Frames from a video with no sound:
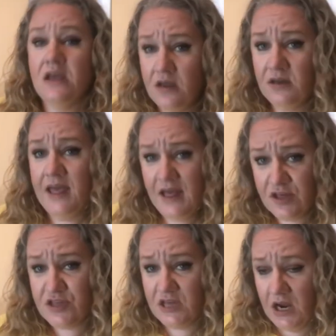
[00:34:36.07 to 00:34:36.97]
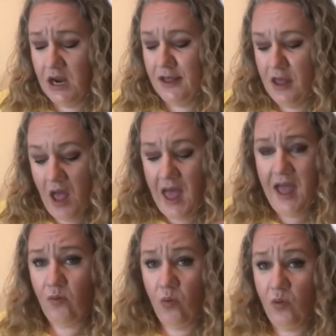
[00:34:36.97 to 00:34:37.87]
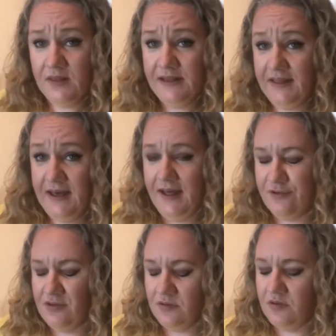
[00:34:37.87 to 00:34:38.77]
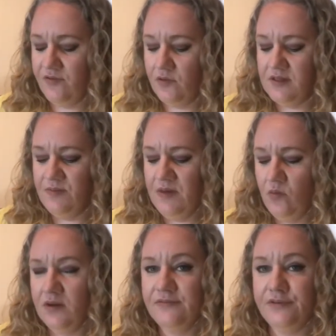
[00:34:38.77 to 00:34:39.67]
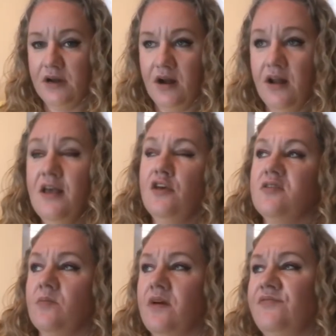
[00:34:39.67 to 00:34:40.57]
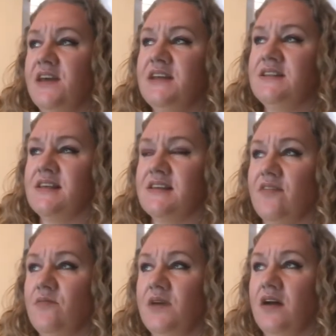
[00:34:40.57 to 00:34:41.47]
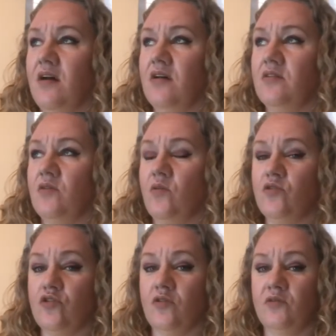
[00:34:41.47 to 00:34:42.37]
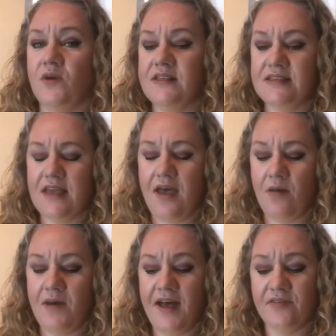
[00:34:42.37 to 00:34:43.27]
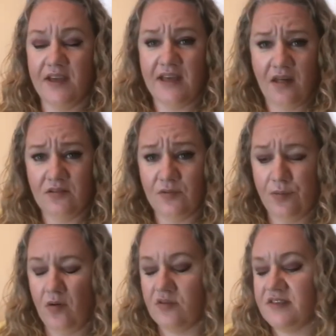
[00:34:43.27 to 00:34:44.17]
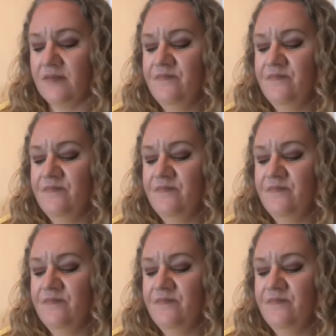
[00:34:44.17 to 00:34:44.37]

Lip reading: next year I want one like that. So I've got to make one for her. So my friend has given me her John Lewis advent calendar box